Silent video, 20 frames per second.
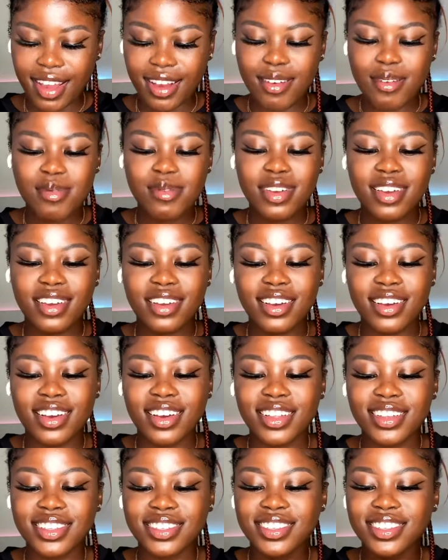oh my
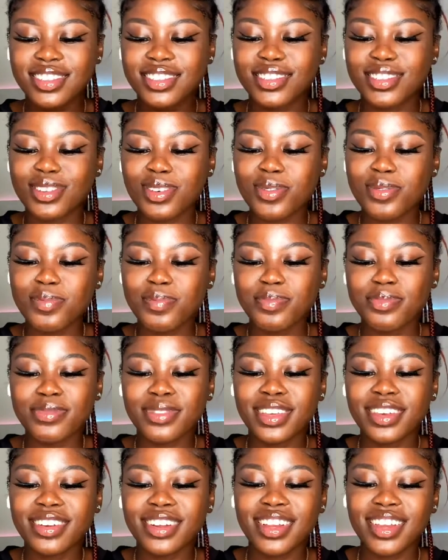god, this is so
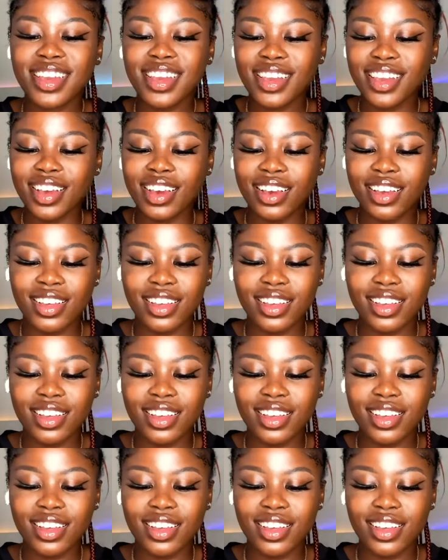pretty.